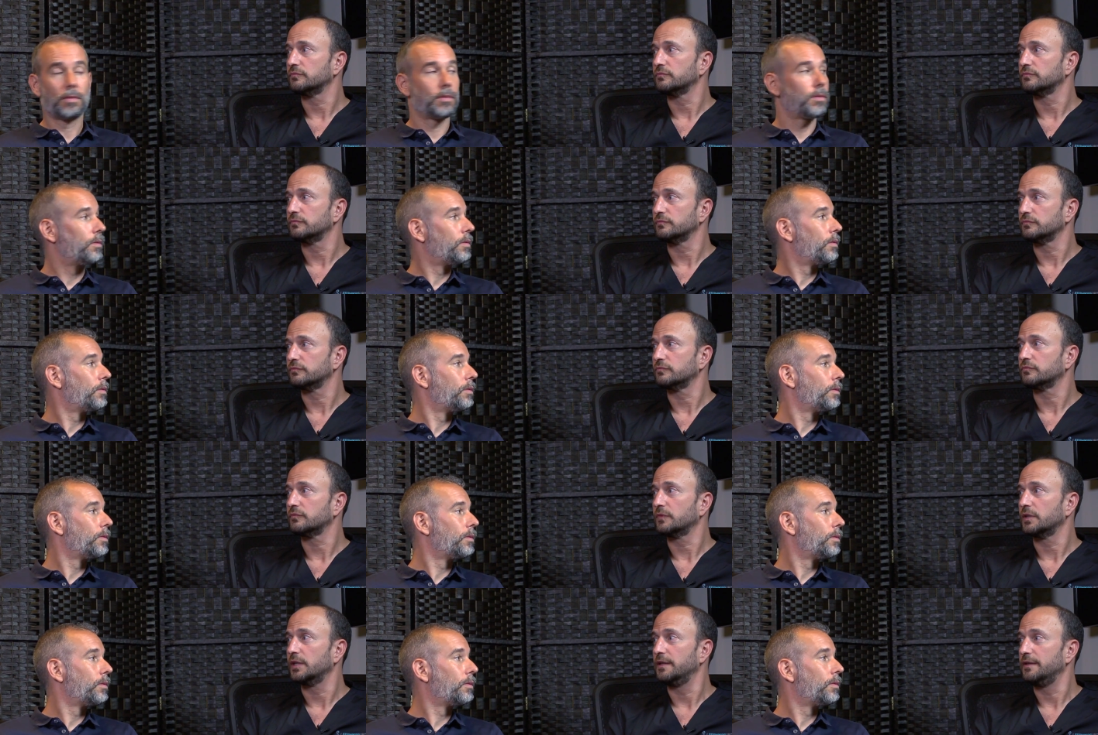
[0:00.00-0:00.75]
Speaker 1: by little?
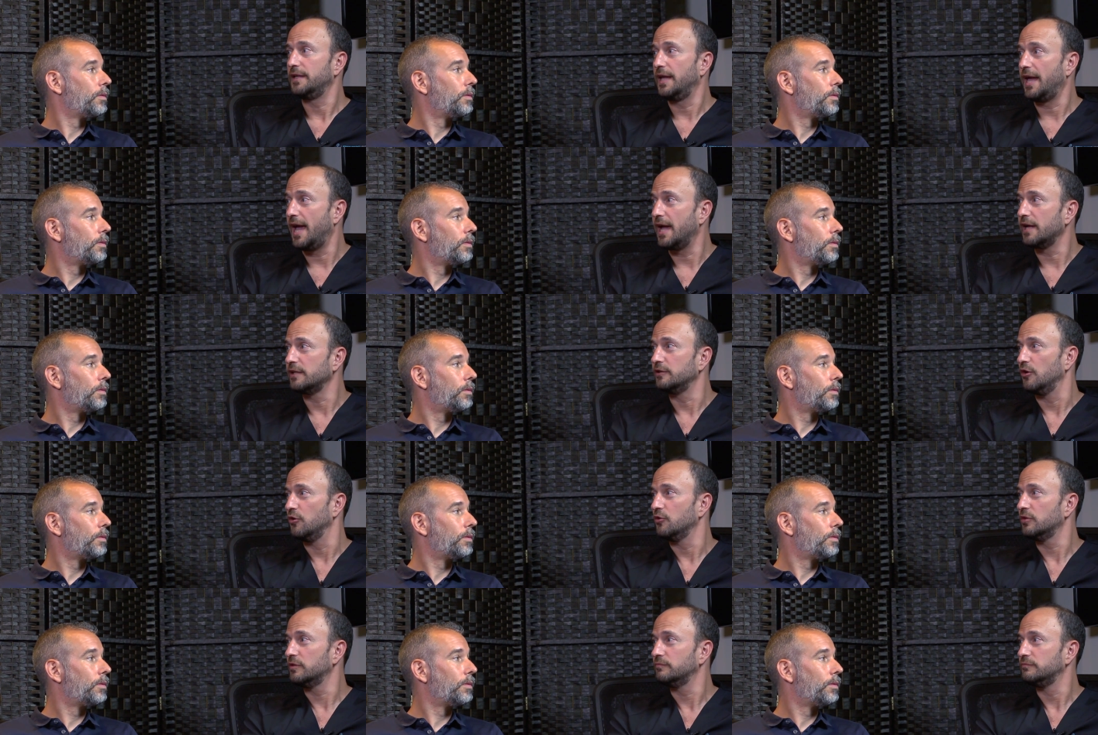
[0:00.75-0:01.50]
They hang
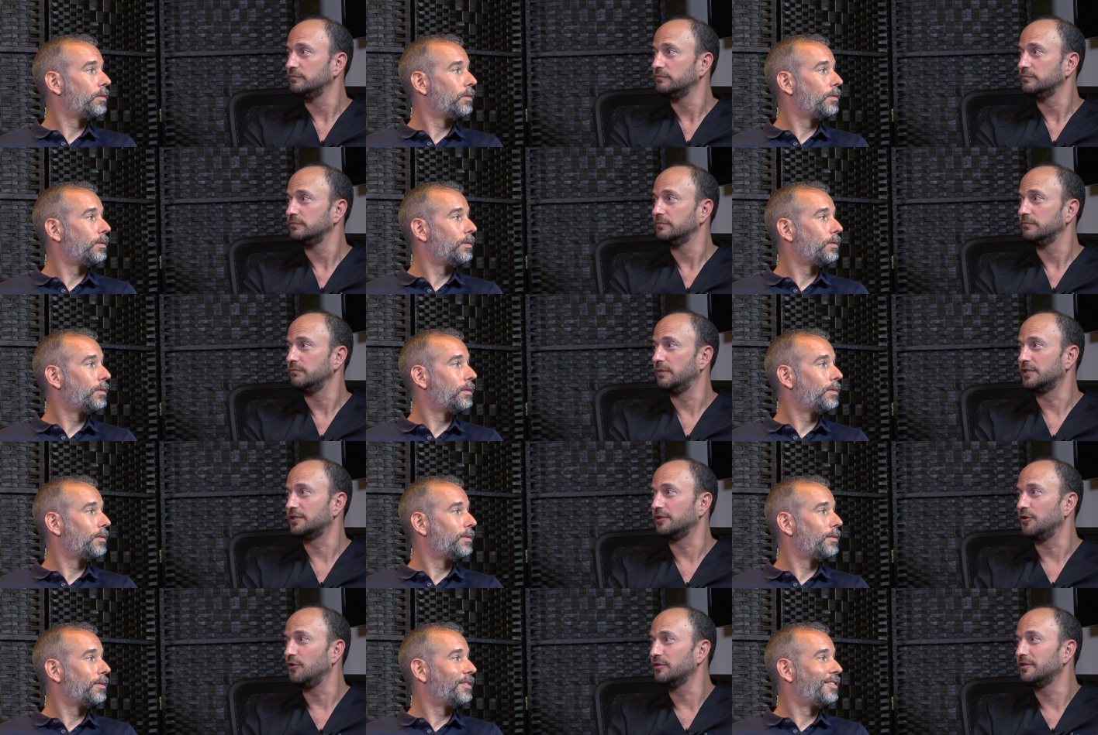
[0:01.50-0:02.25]
lower. They hang
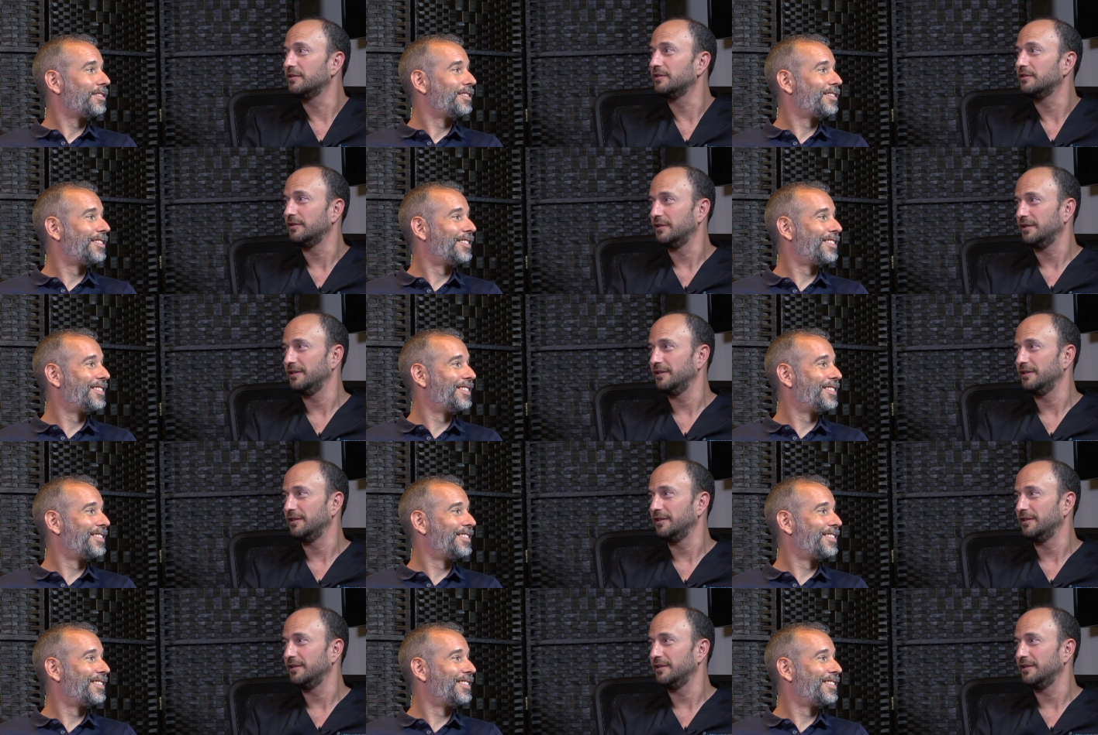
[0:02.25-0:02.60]
much lower.